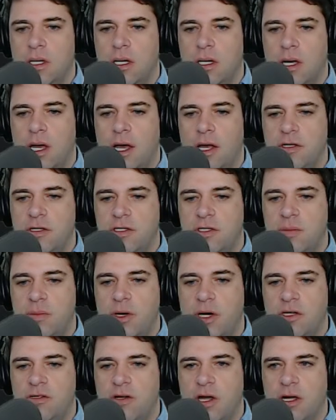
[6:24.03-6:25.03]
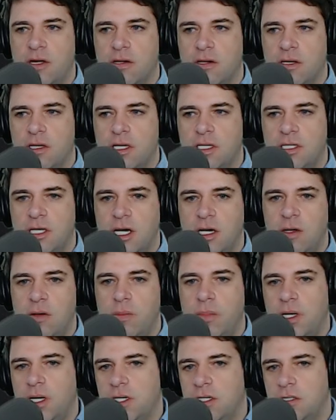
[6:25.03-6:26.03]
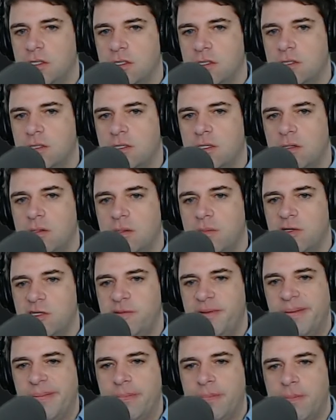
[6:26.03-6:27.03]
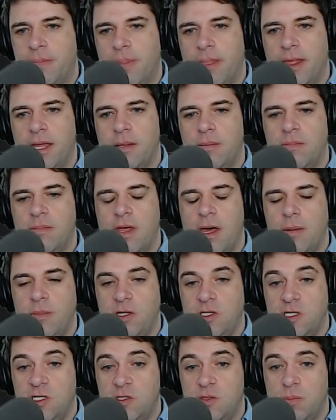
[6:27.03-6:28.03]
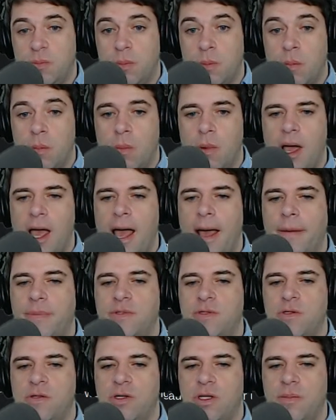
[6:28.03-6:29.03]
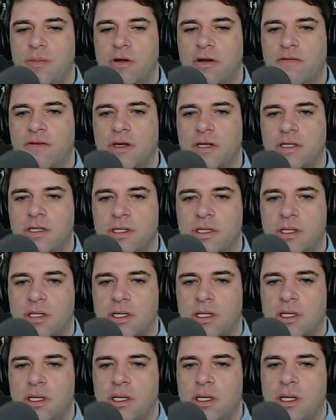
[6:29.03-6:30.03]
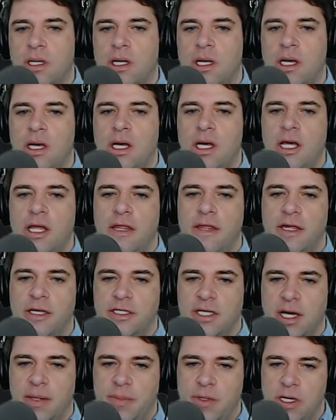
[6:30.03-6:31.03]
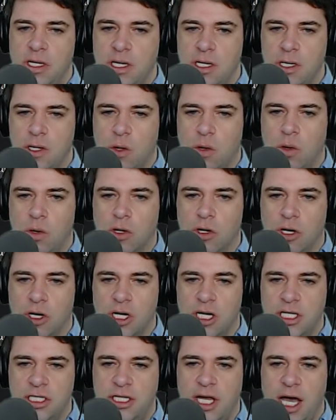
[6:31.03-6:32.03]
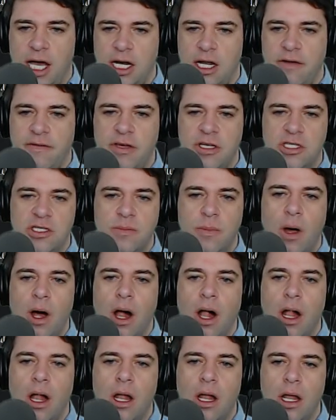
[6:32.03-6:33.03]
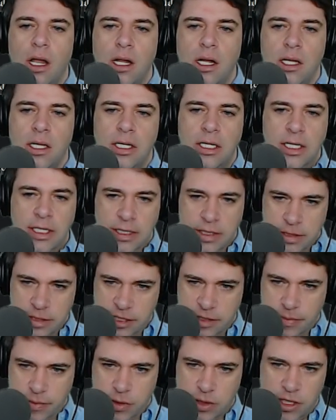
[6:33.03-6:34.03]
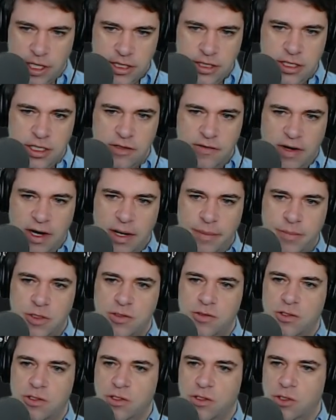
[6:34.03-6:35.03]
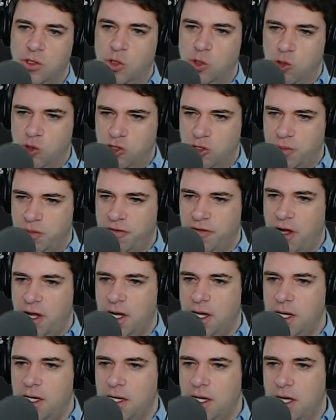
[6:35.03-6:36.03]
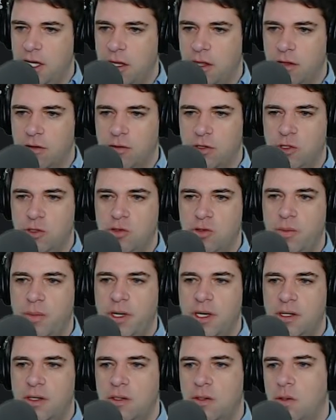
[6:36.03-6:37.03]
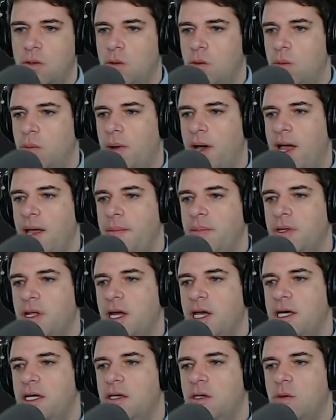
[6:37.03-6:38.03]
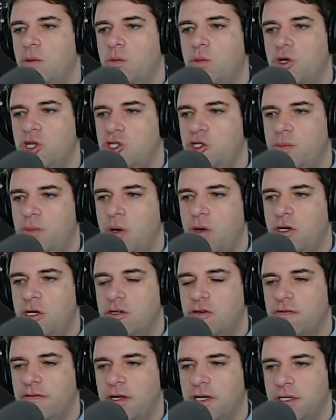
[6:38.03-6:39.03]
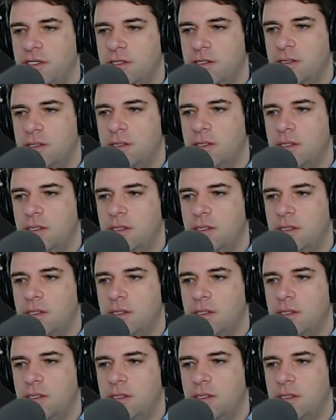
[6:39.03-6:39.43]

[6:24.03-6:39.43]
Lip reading: How's the bug tracker? It's got no bugs, so it must be. That means it's absolutely perfect. This IP core is that of a small, simple SDRAM controller used to provide a 32-bit pipelined wishbone interface.